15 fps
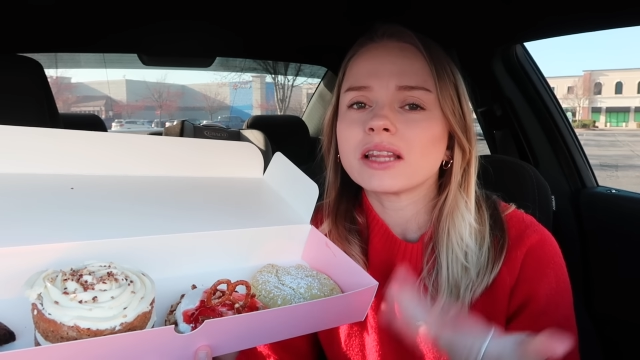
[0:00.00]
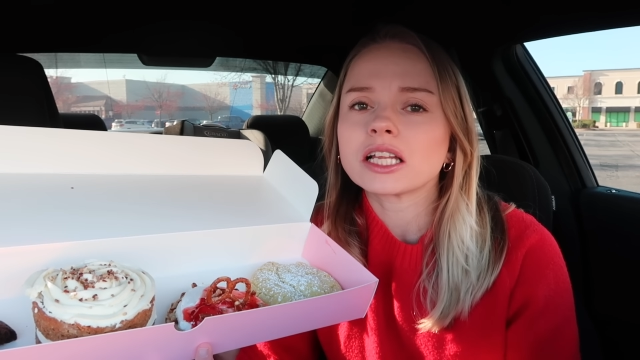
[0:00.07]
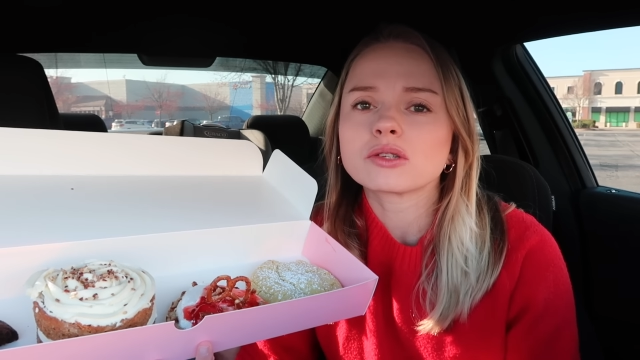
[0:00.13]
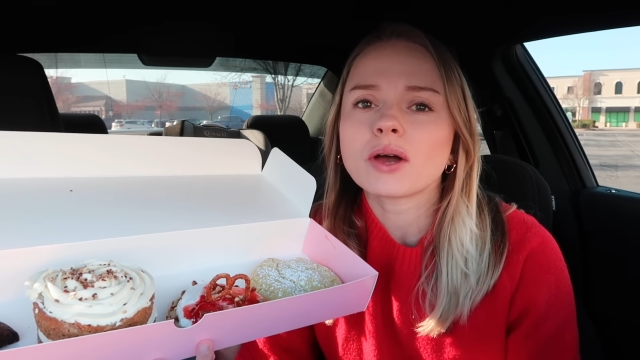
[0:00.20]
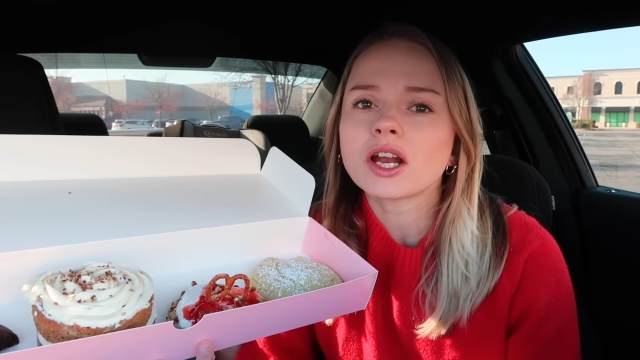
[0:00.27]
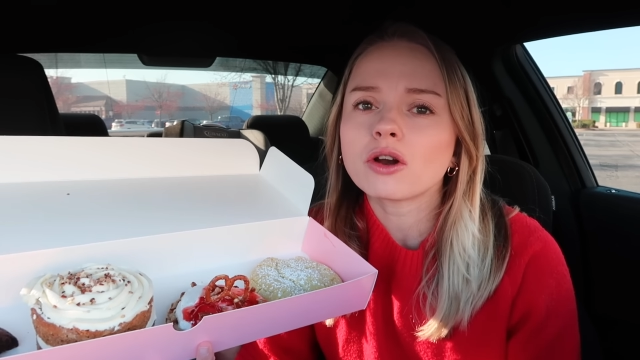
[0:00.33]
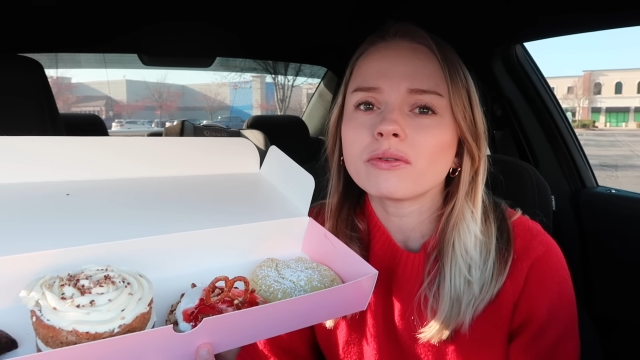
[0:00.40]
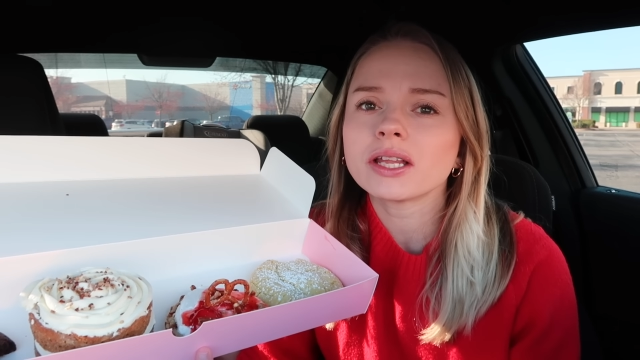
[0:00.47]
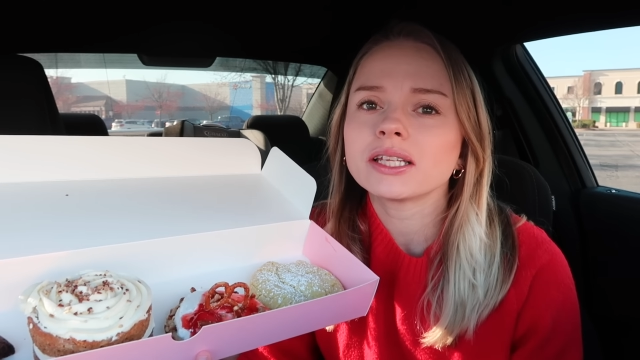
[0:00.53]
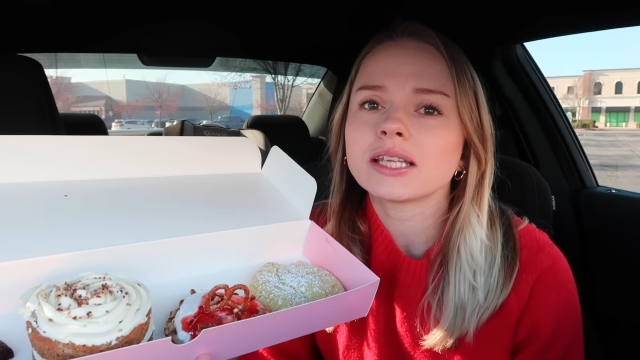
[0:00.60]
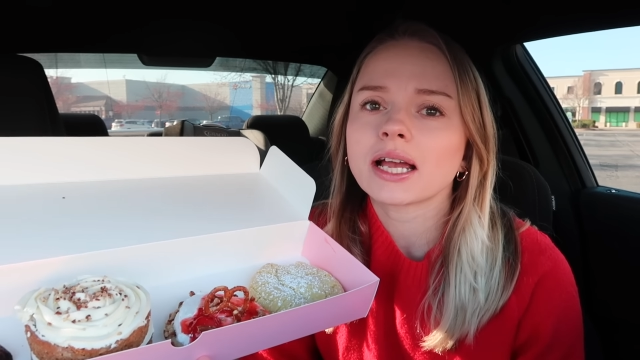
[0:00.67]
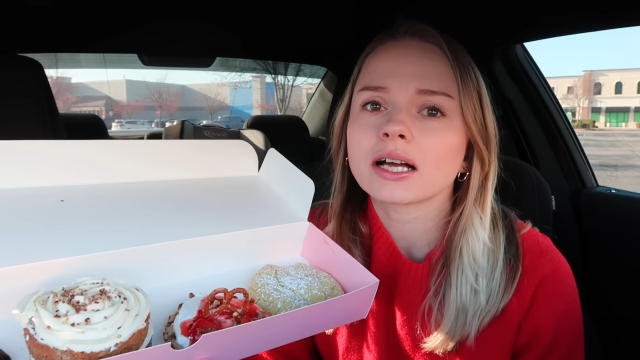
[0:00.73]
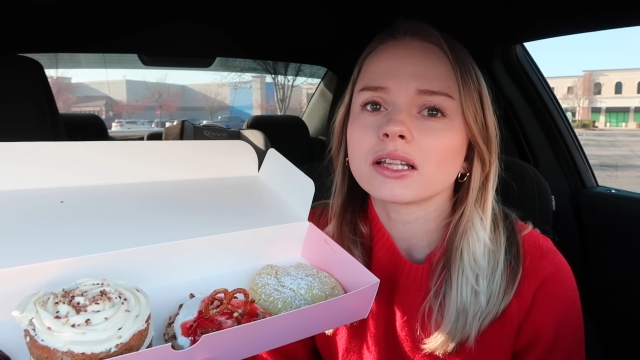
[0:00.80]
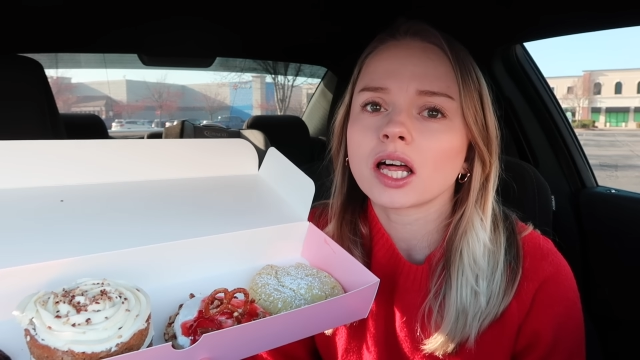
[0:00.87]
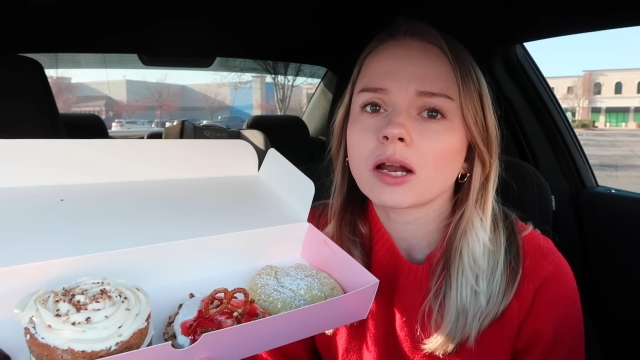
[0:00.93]
that's why I don't really
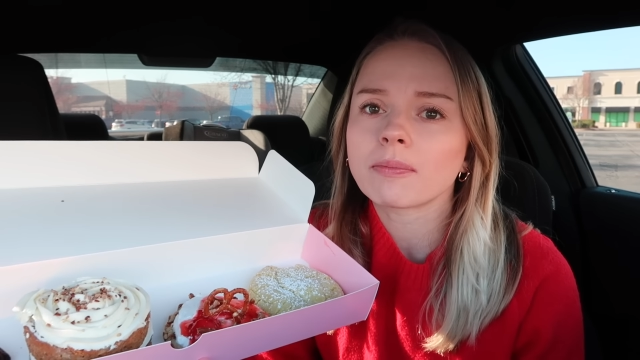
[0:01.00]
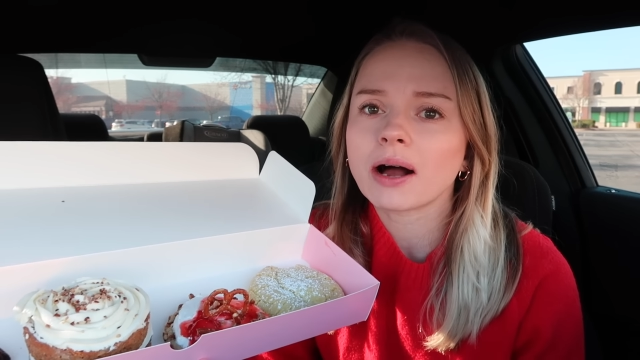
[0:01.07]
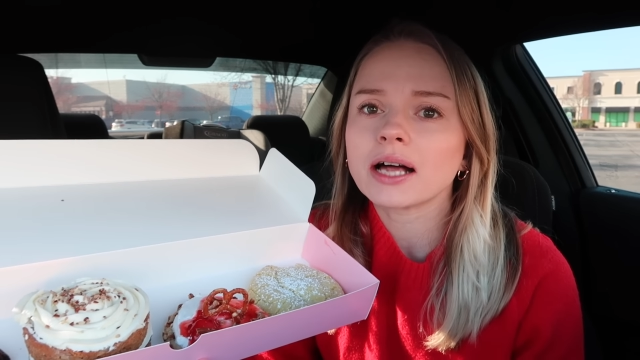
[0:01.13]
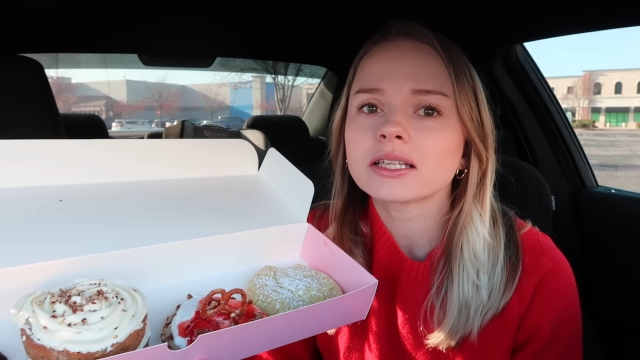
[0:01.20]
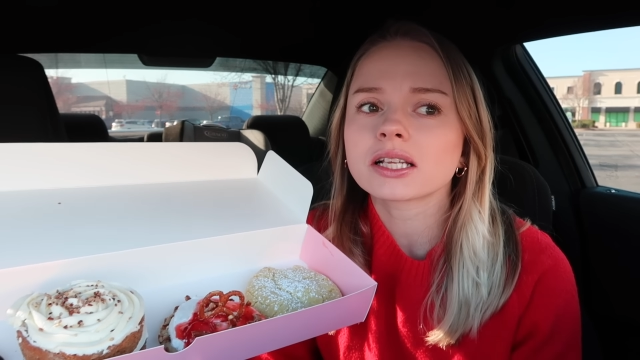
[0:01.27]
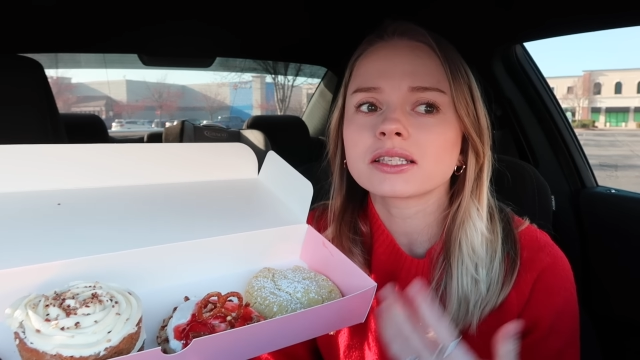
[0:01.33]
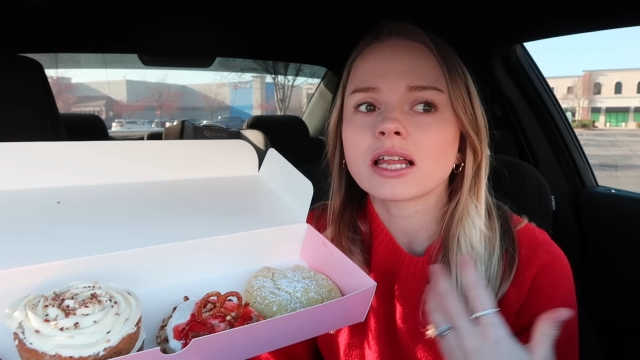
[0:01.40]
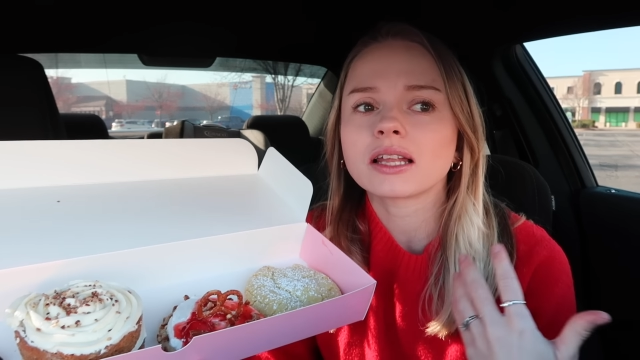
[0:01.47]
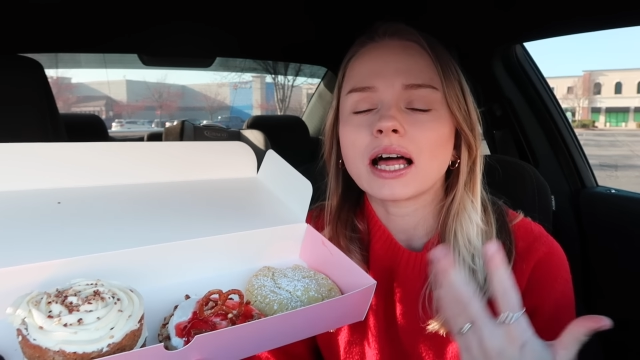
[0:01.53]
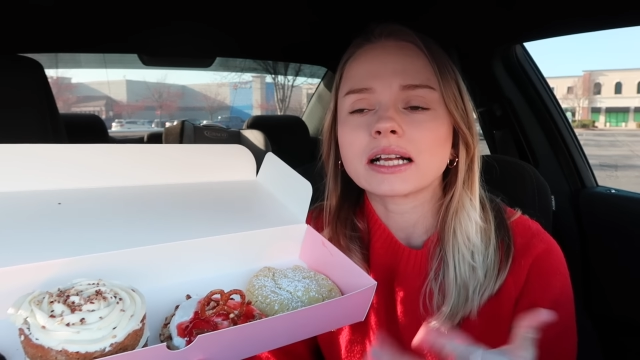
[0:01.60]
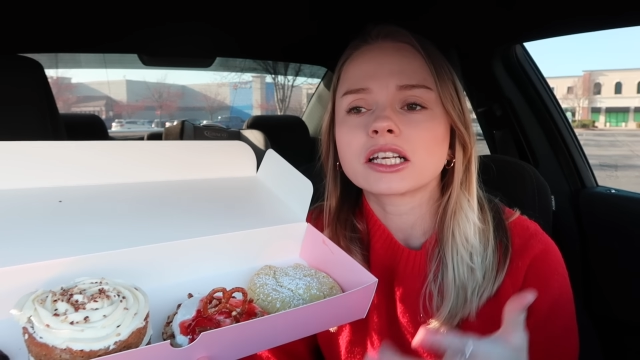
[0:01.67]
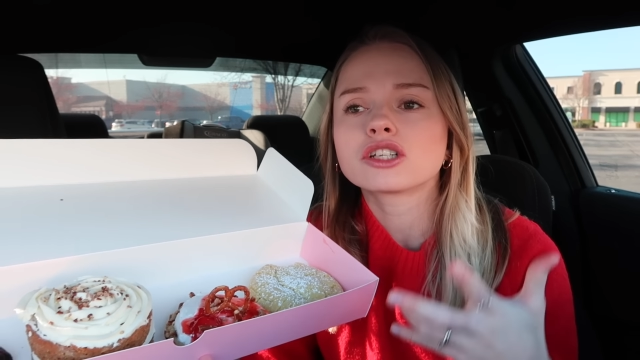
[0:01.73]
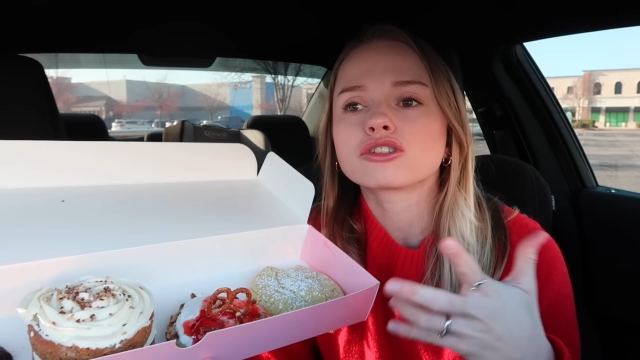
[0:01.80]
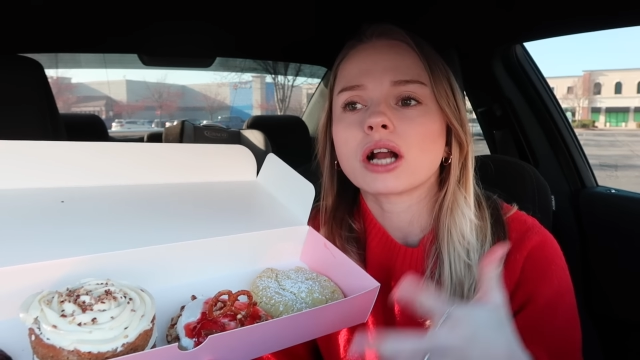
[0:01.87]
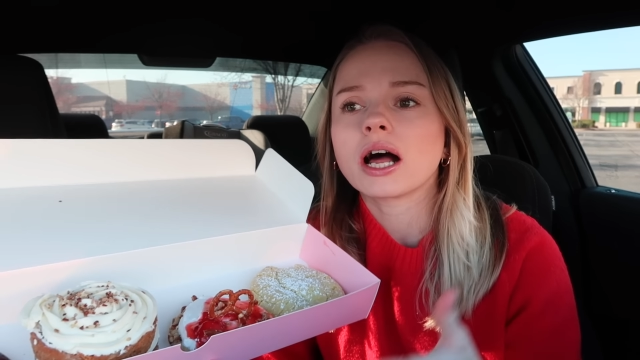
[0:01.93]
take a lot of bites because I
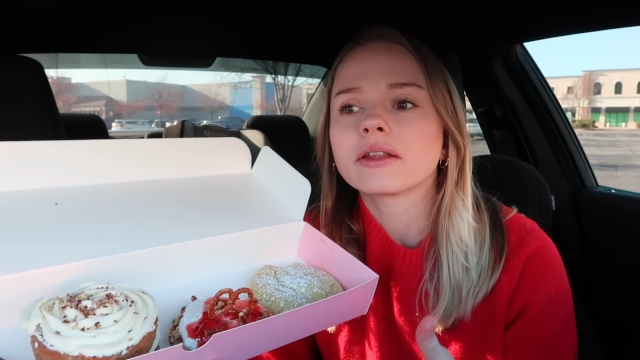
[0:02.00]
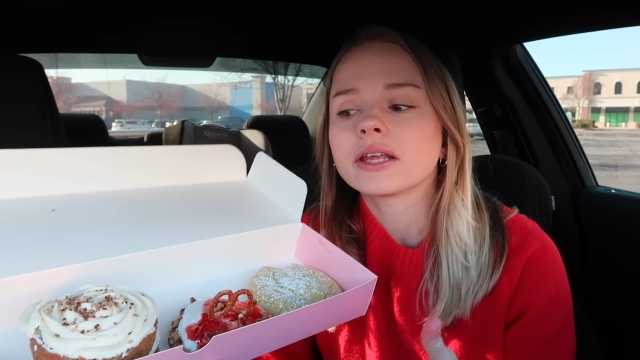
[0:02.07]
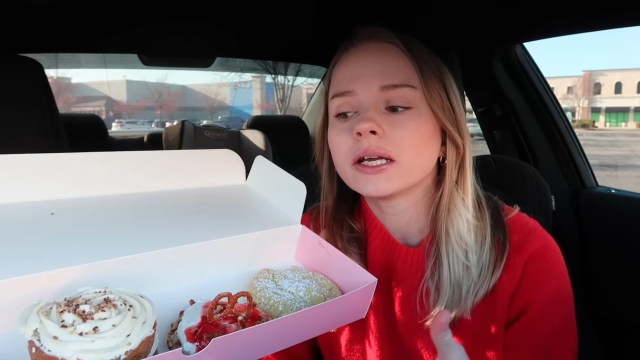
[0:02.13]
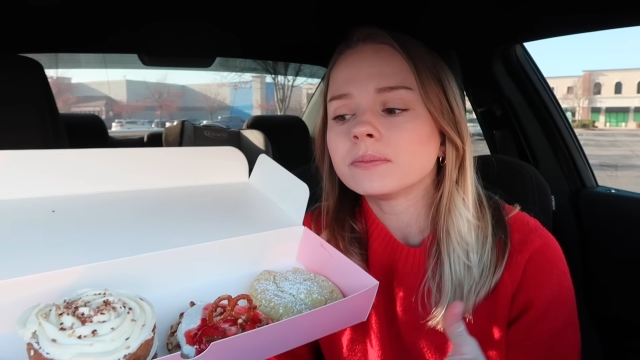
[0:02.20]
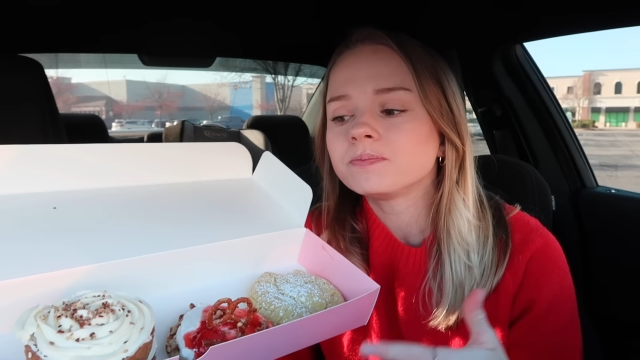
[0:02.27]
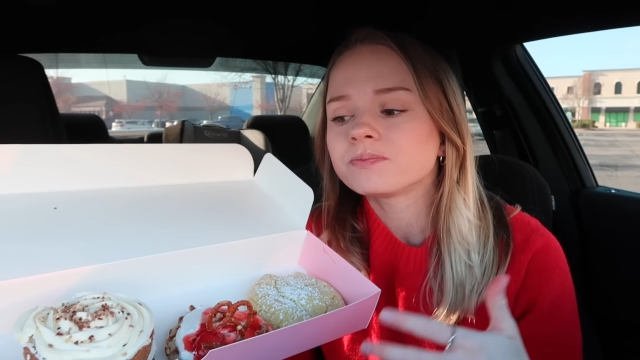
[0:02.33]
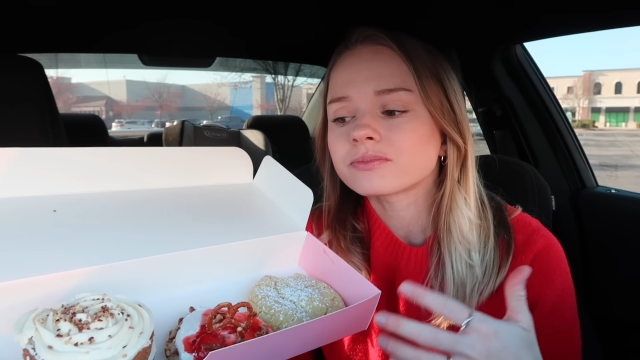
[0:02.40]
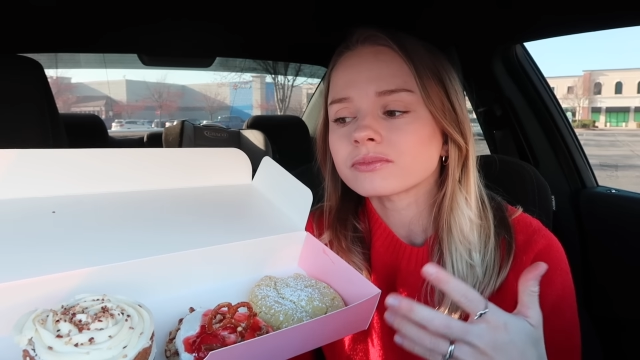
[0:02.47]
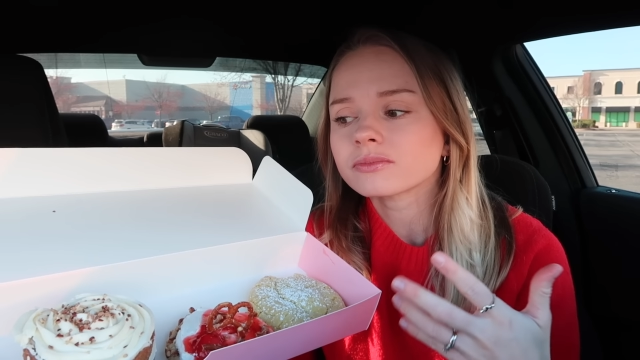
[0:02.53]
like to try them.